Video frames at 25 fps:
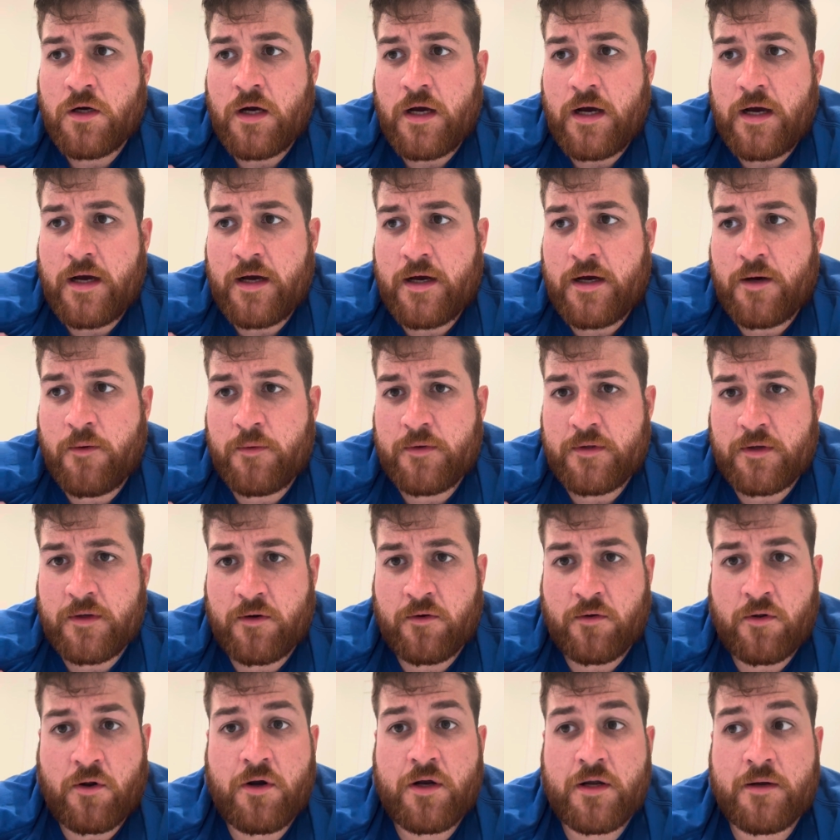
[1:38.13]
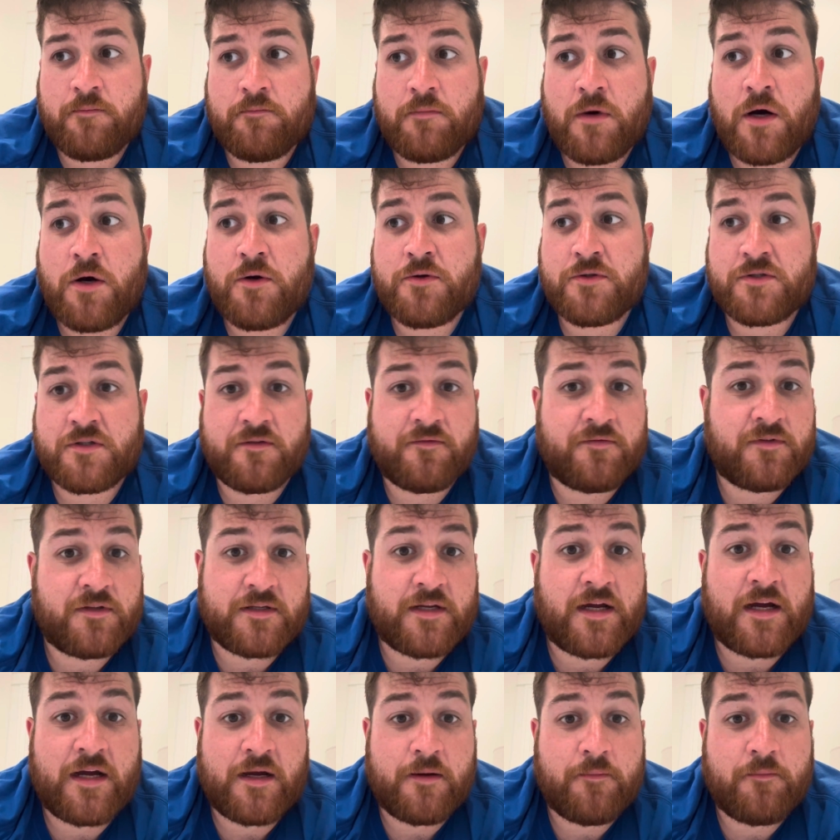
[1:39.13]
when they're learning most of the
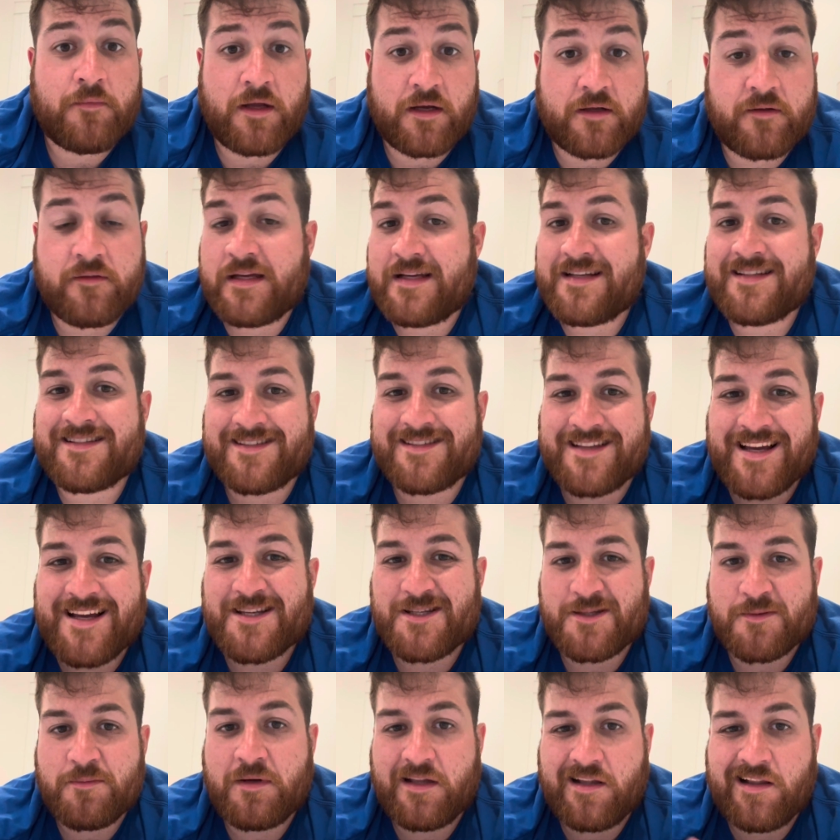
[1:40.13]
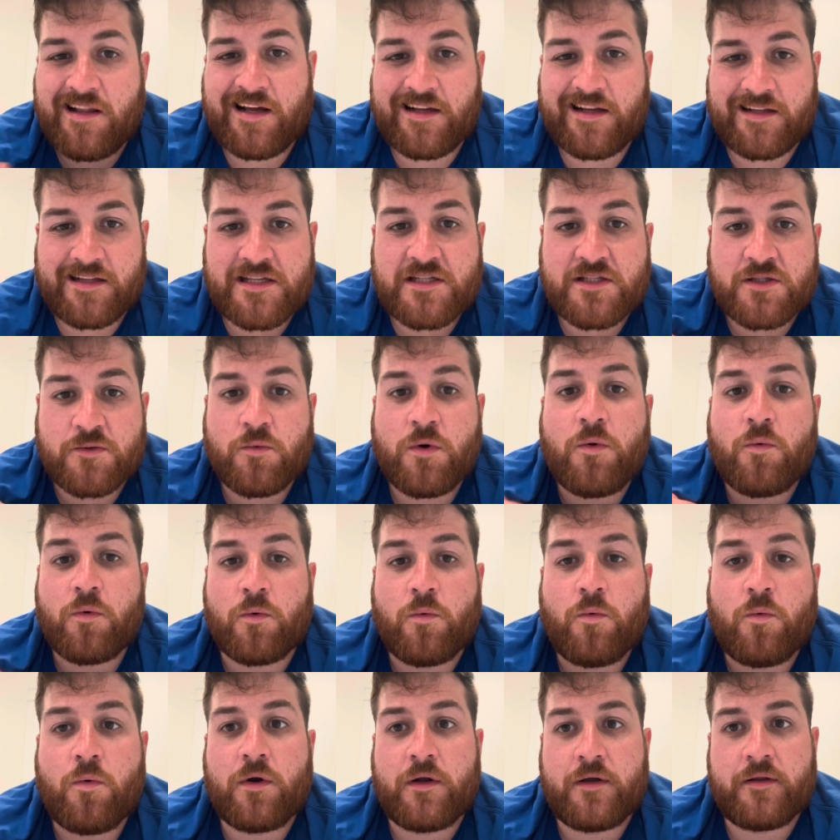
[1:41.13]
time, like the assessment. Like, this is what we're
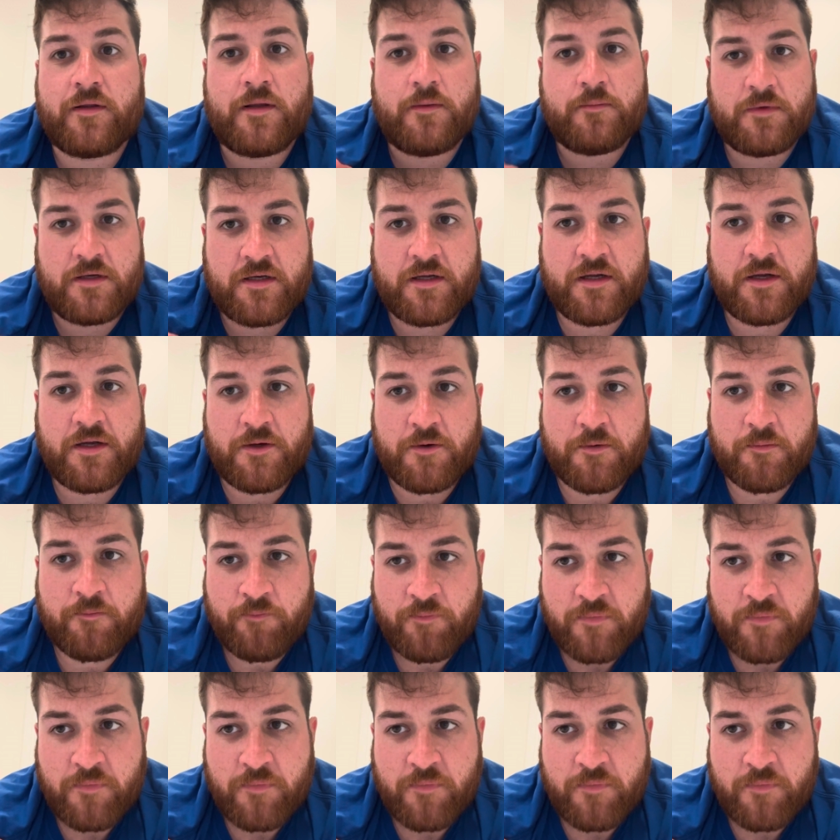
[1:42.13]
wanting them to do.